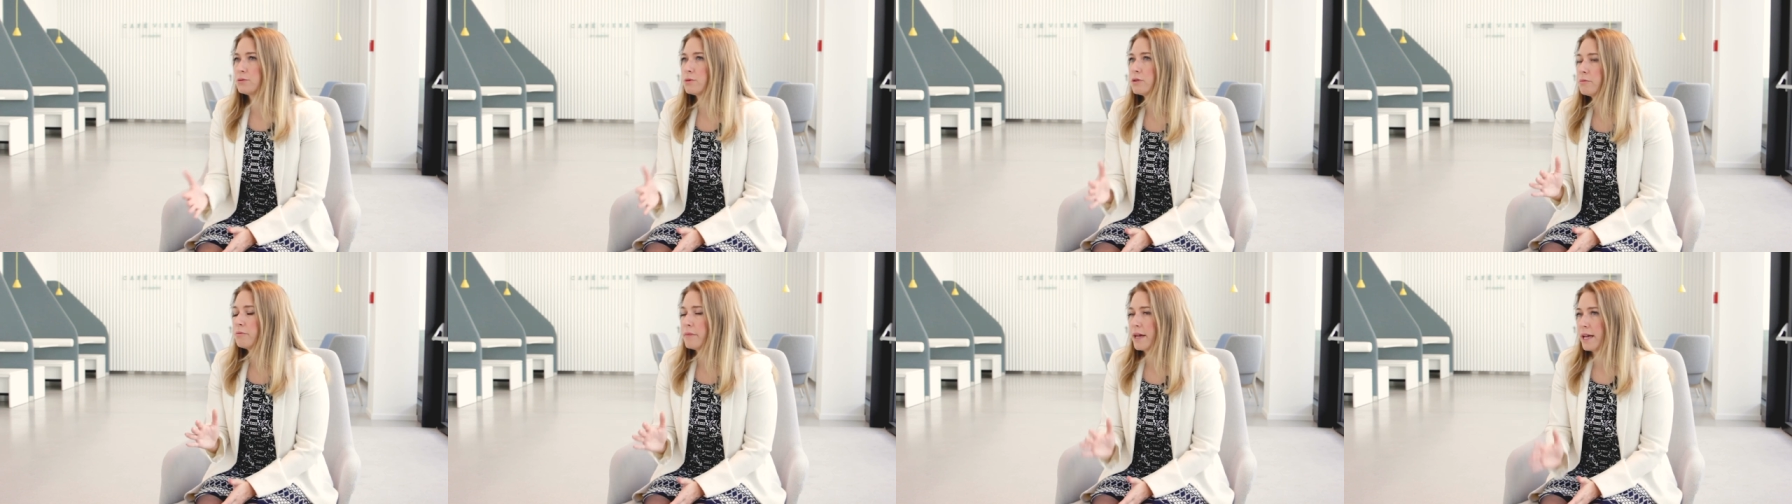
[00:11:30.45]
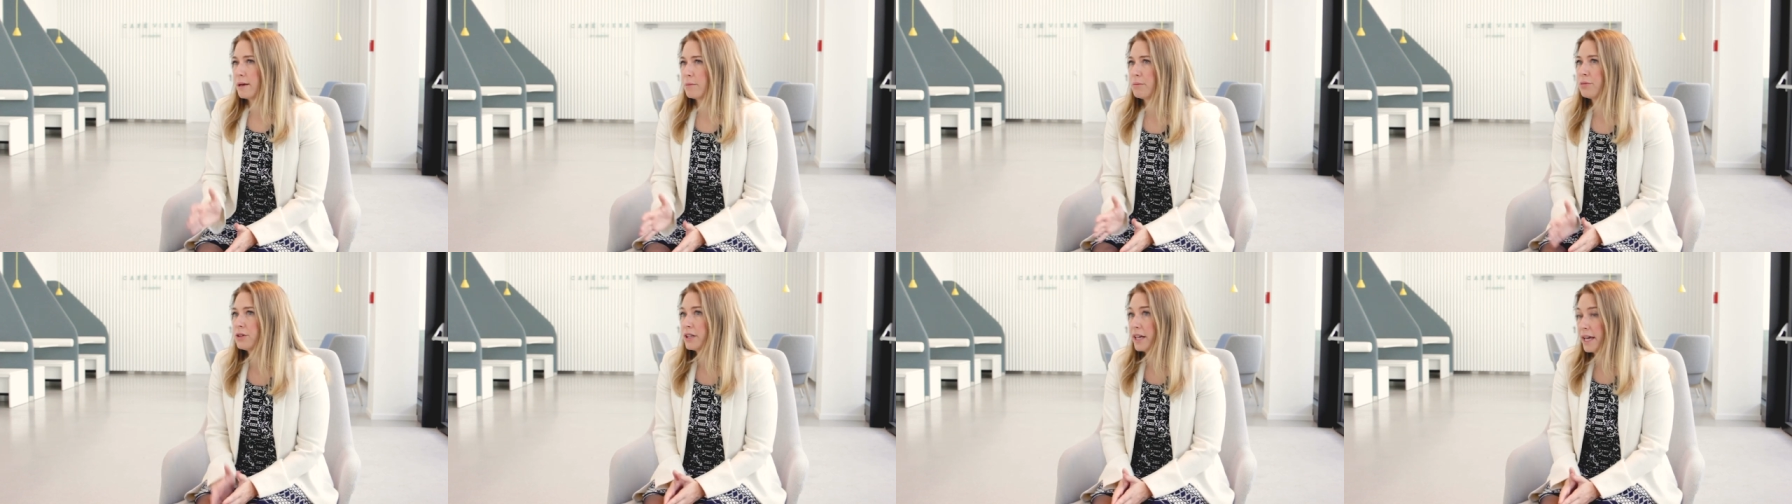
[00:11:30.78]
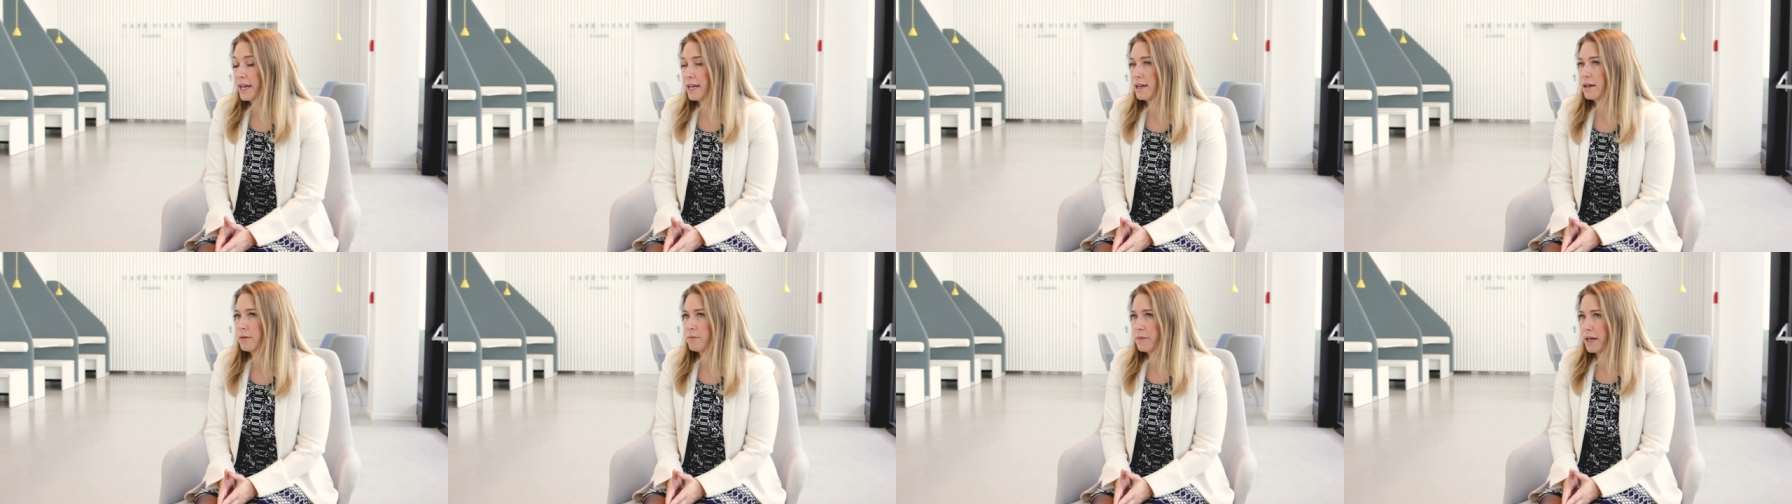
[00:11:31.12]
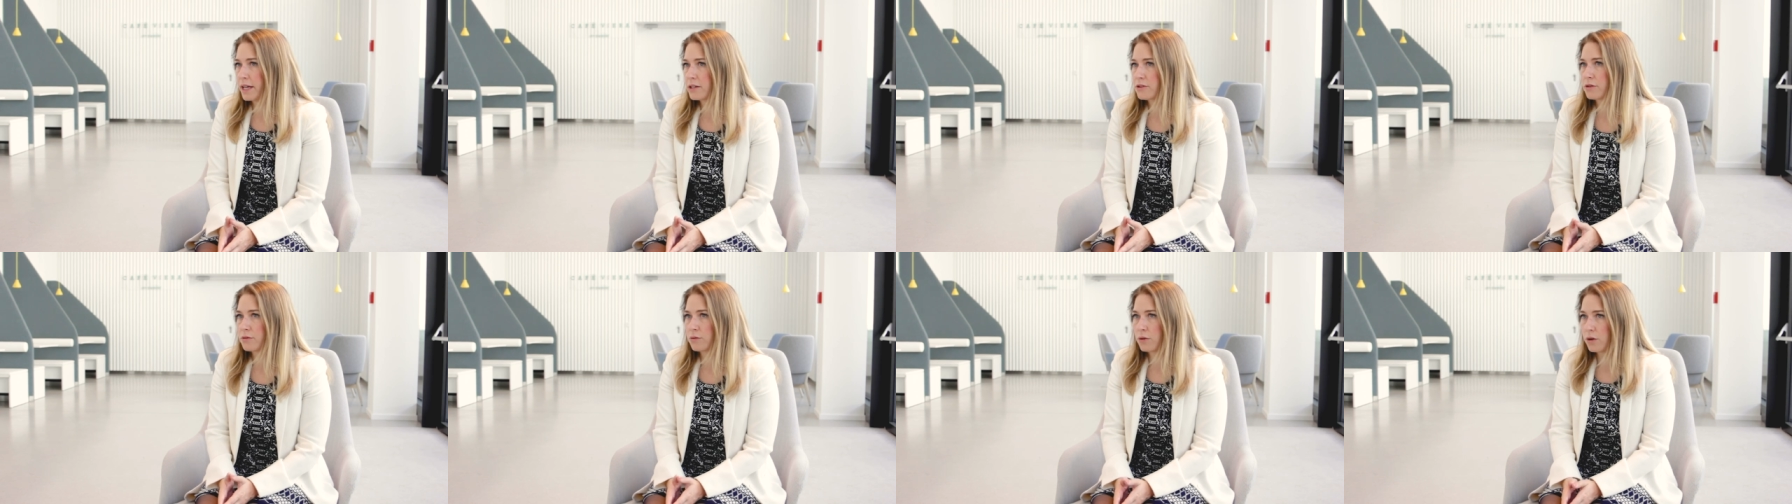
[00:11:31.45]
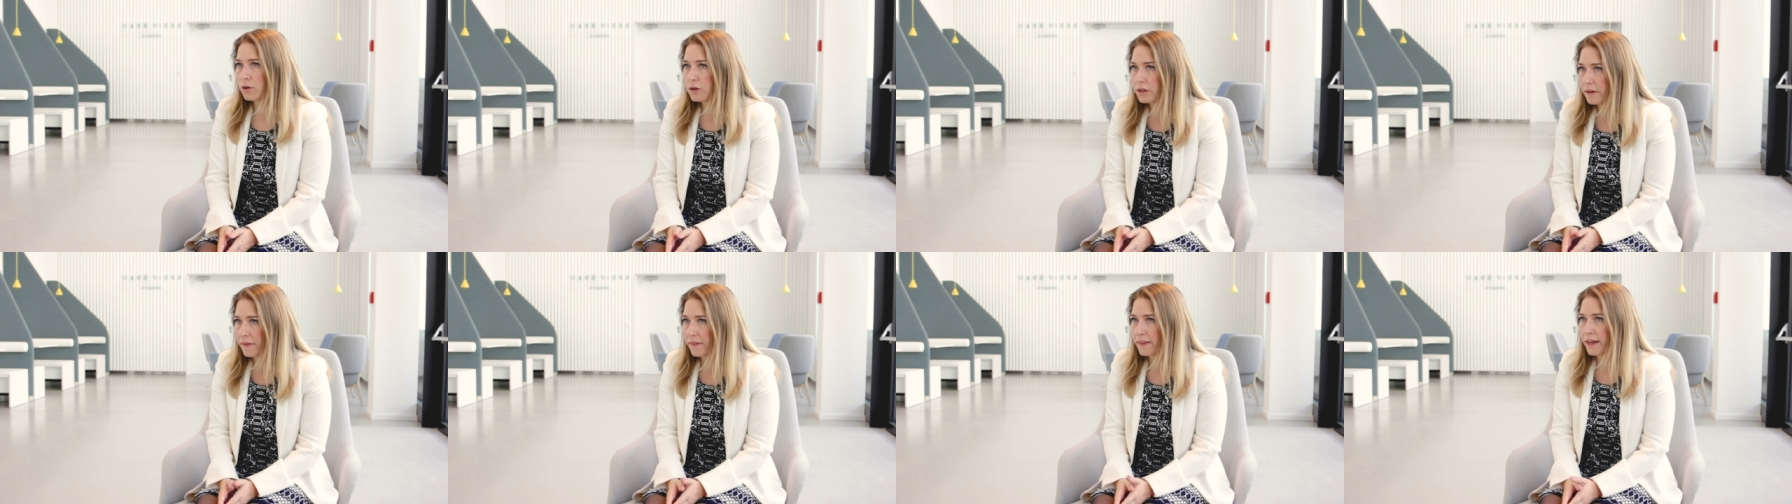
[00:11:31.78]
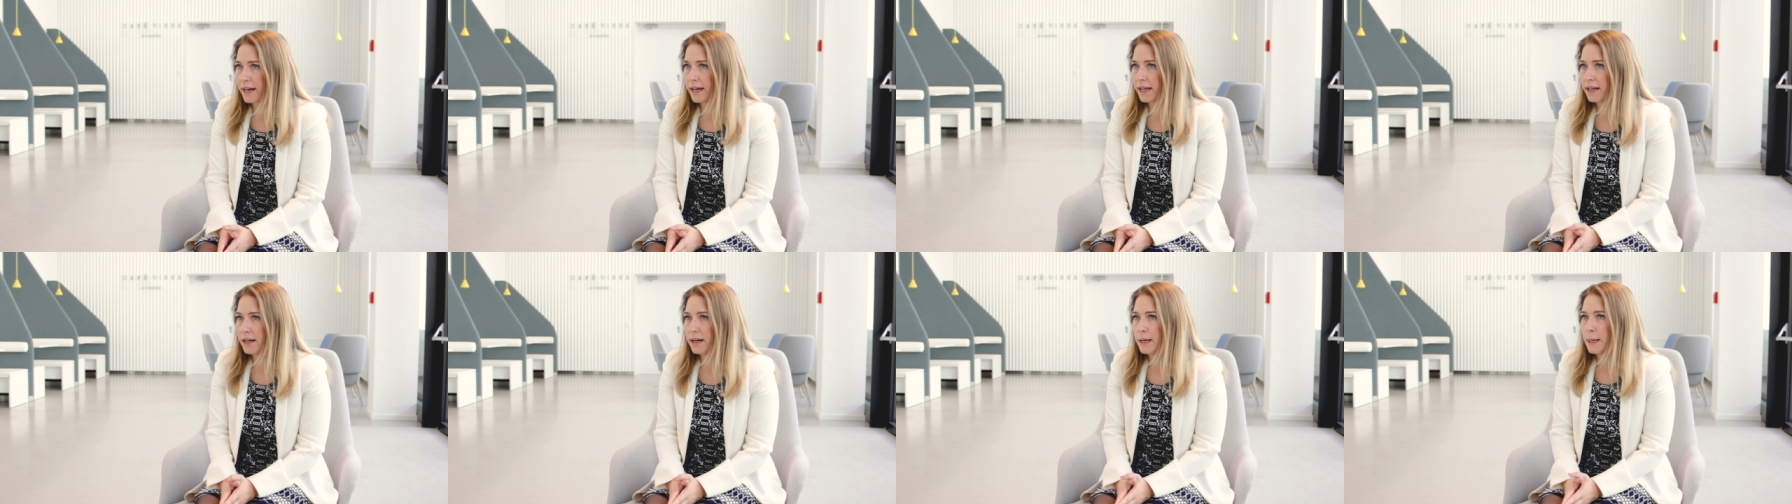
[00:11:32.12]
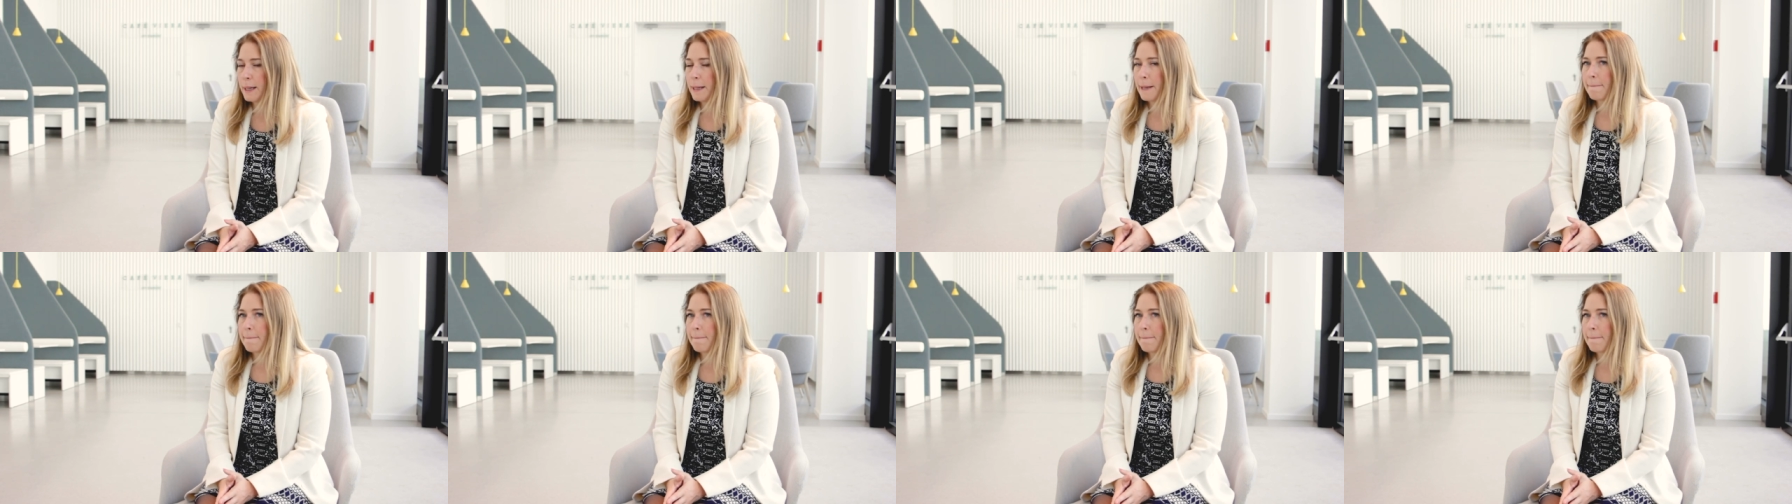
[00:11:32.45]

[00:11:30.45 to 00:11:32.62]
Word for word: will make, play a major role in that.